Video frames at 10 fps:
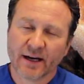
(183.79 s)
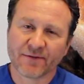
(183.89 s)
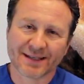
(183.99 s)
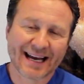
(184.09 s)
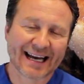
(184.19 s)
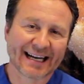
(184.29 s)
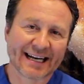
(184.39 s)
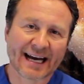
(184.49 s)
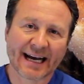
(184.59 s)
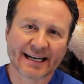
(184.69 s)
If you take it
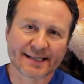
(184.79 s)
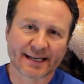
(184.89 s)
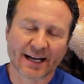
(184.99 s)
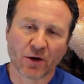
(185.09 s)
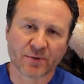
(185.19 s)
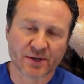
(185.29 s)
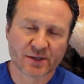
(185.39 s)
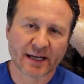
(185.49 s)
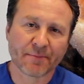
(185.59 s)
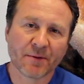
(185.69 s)
at night, it's going to help you
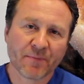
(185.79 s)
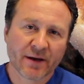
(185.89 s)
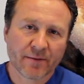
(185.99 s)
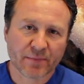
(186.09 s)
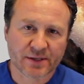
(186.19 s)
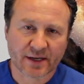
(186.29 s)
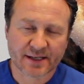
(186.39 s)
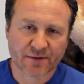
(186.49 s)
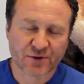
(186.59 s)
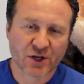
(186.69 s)
sleep, but
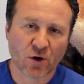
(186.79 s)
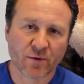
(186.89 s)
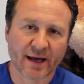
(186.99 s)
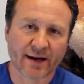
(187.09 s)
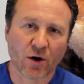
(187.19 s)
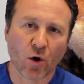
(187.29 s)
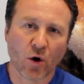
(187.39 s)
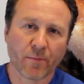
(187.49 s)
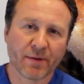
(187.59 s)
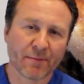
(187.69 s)
studies have shown that
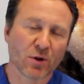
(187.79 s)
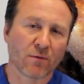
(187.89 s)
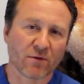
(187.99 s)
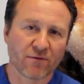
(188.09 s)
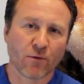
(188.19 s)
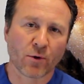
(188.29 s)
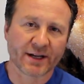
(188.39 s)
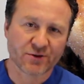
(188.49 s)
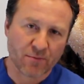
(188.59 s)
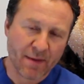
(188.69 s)
people over
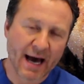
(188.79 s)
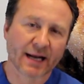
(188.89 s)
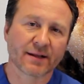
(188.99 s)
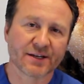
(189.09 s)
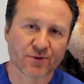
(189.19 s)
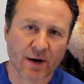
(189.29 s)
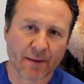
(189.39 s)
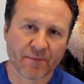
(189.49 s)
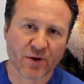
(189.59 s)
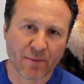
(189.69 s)
40 dramatically
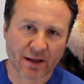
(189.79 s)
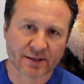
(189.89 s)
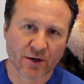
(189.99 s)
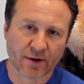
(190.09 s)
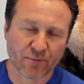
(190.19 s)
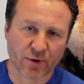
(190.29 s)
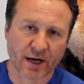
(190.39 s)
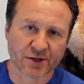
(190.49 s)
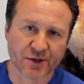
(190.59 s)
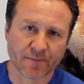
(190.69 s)
drop their melatonin
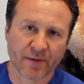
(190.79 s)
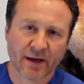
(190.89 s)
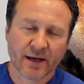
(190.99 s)
production,